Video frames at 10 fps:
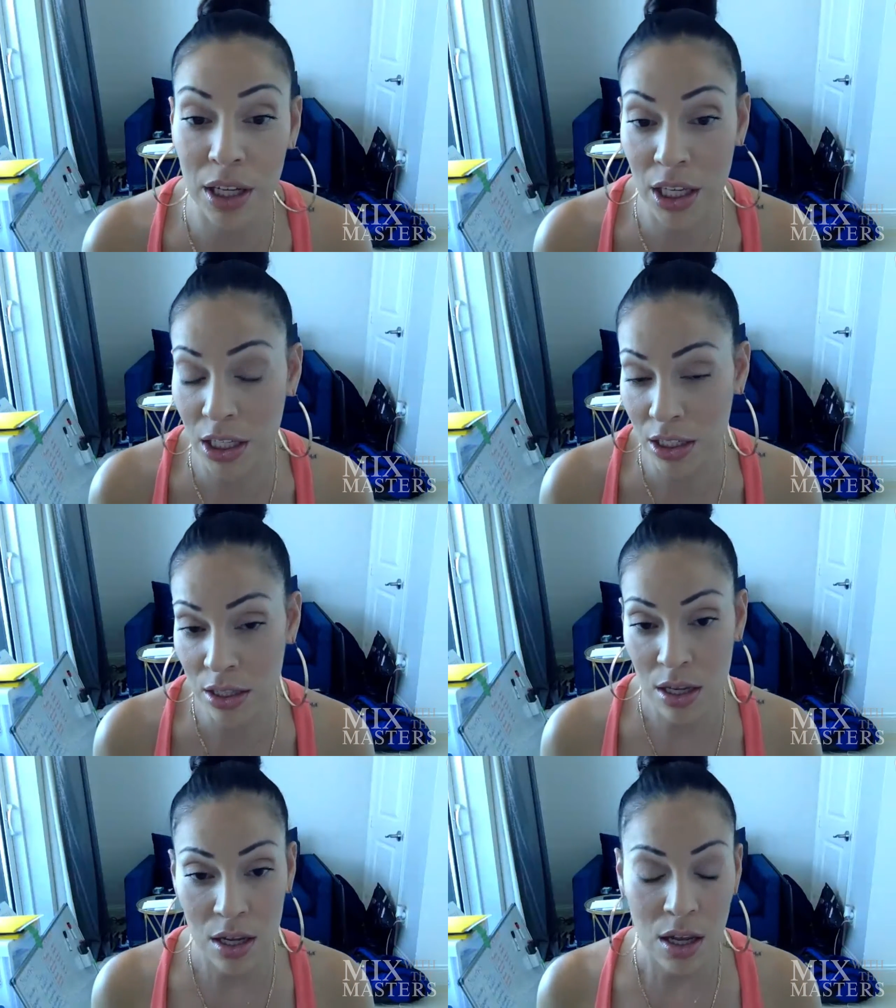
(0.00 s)

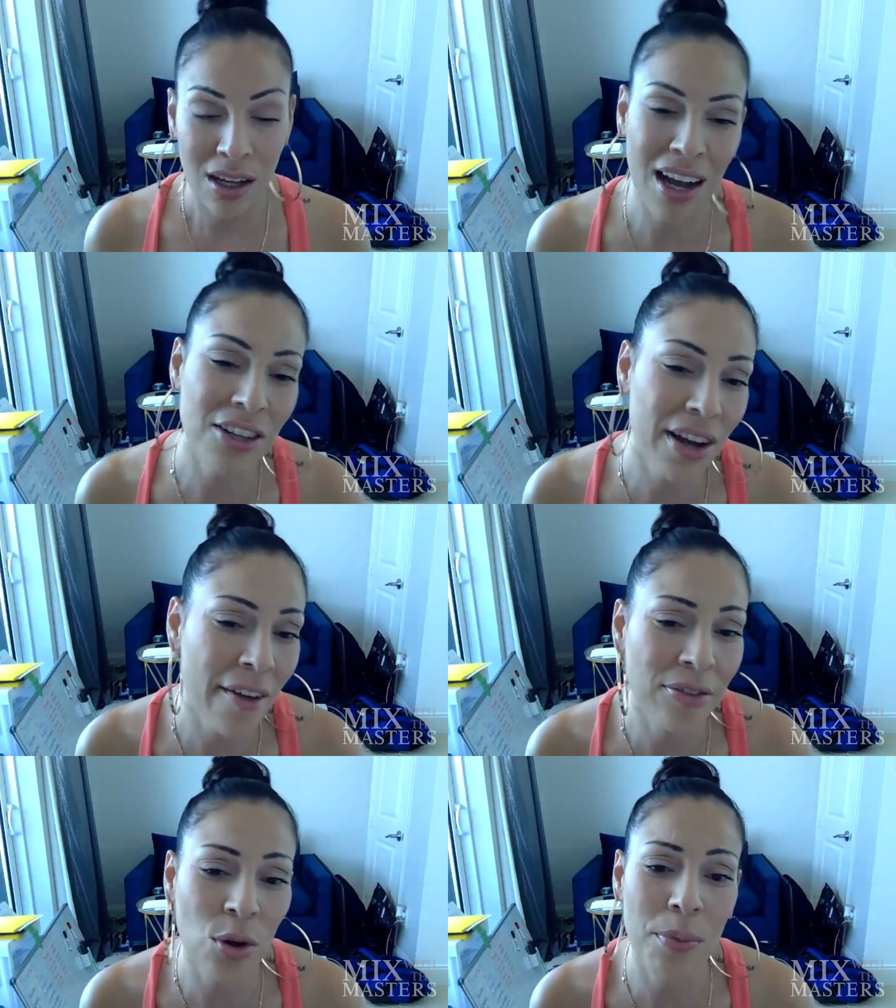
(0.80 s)
plugin.
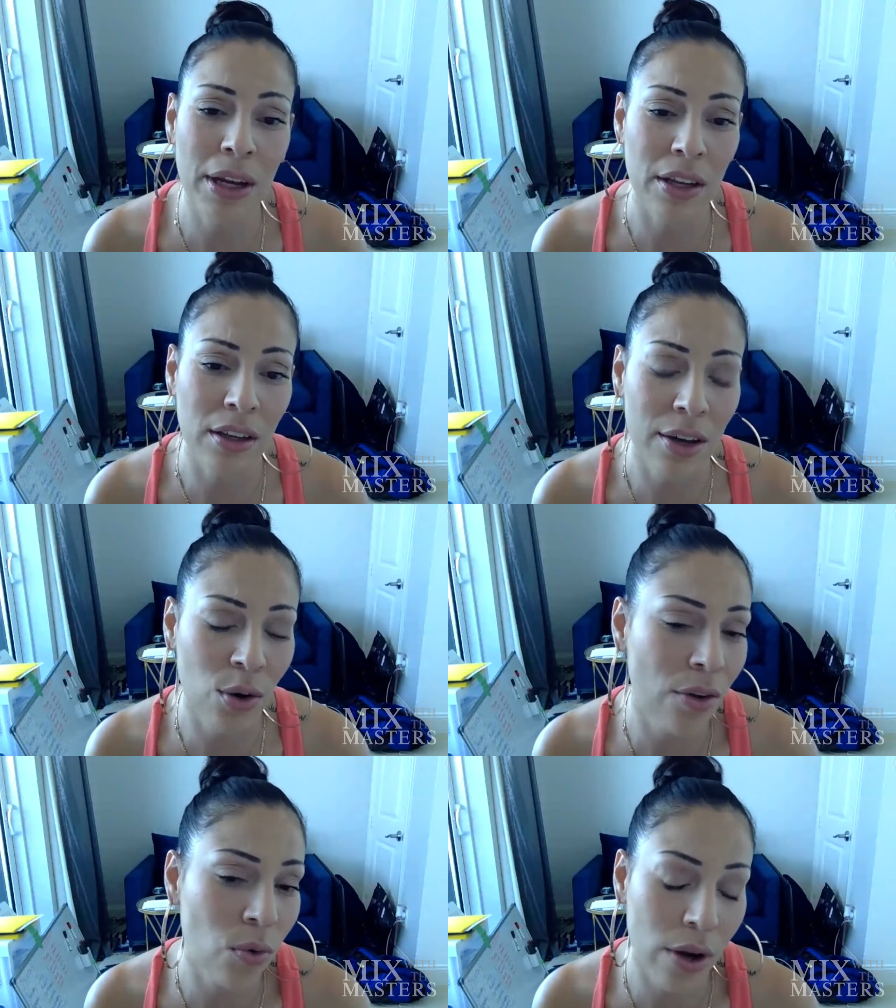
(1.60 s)
Gosh, I have so
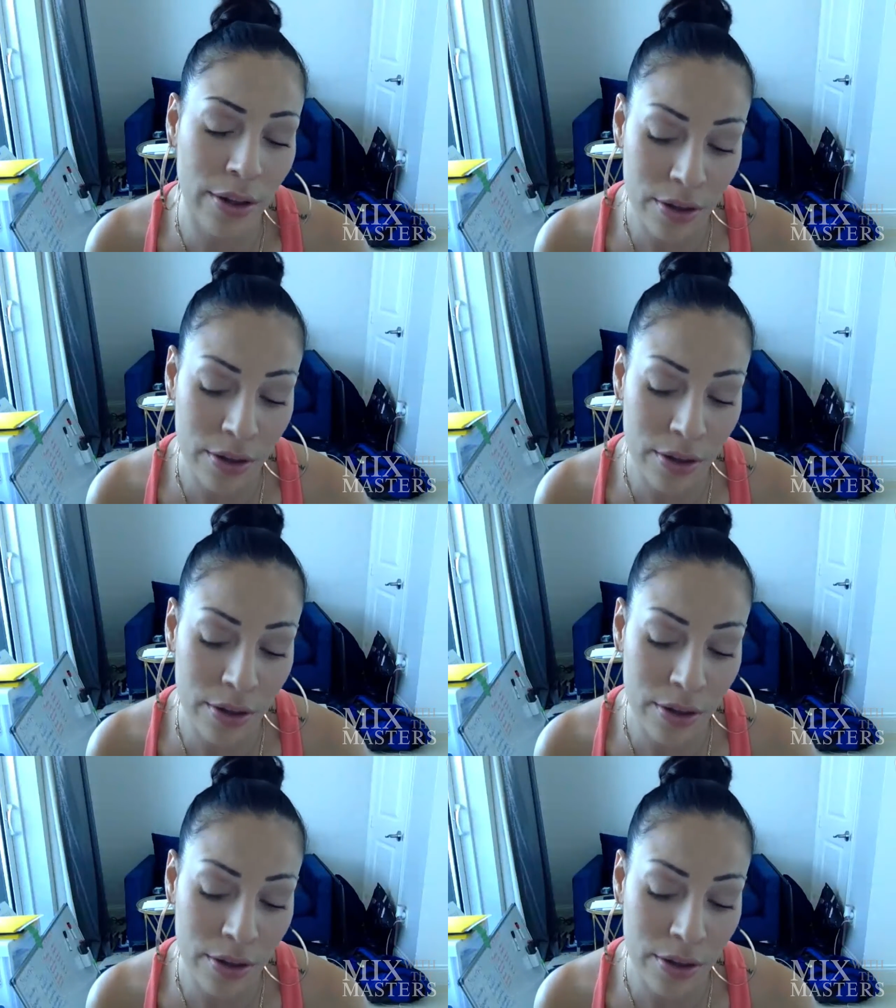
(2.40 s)
many. I don't have